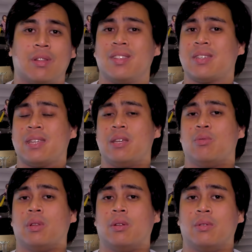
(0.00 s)
and this
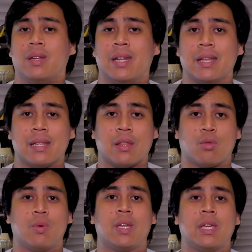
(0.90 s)
cute little ditty is a
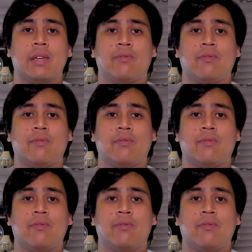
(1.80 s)
three key,